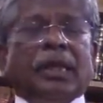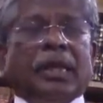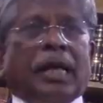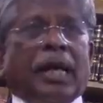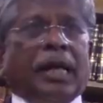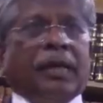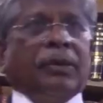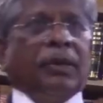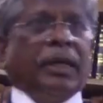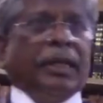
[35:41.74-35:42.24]

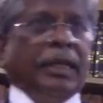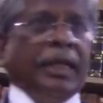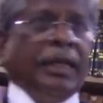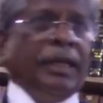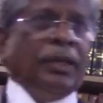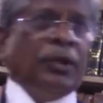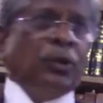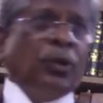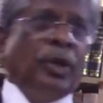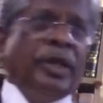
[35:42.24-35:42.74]
I have
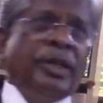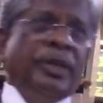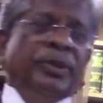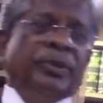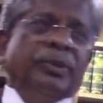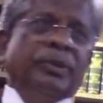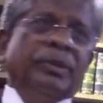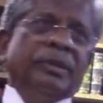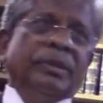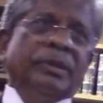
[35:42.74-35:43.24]
already told
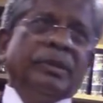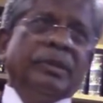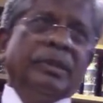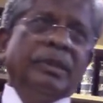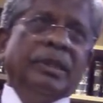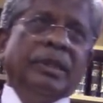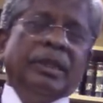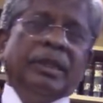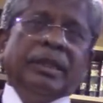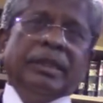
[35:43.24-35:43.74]
you
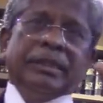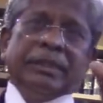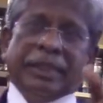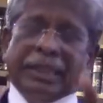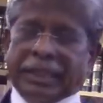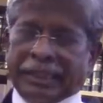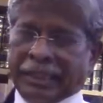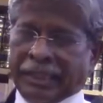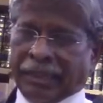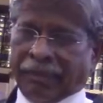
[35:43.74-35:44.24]

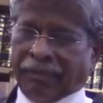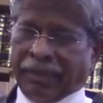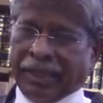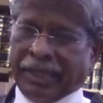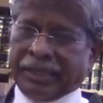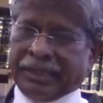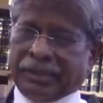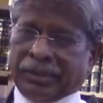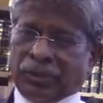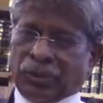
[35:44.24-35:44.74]
that
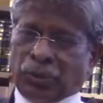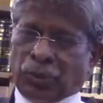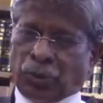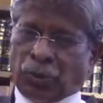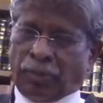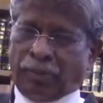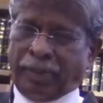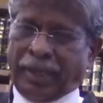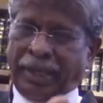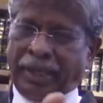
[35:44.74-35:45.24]
evidence
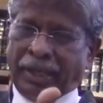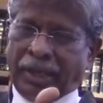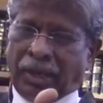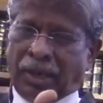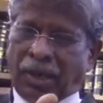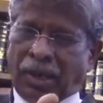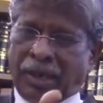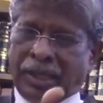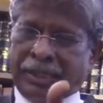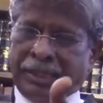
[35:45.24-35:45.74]
should be
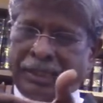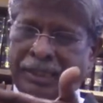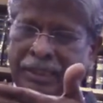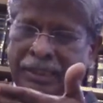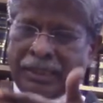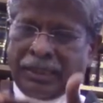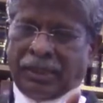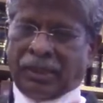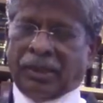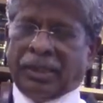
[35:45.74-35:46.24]
on the
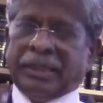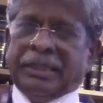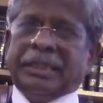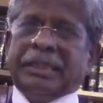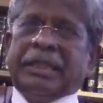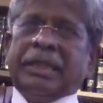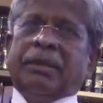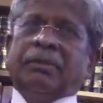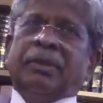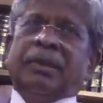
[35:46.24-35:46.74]
on the
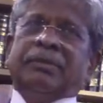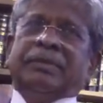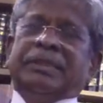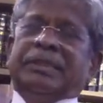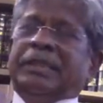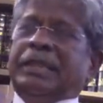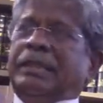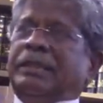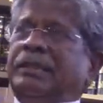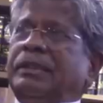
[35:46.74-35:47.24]
table of the judge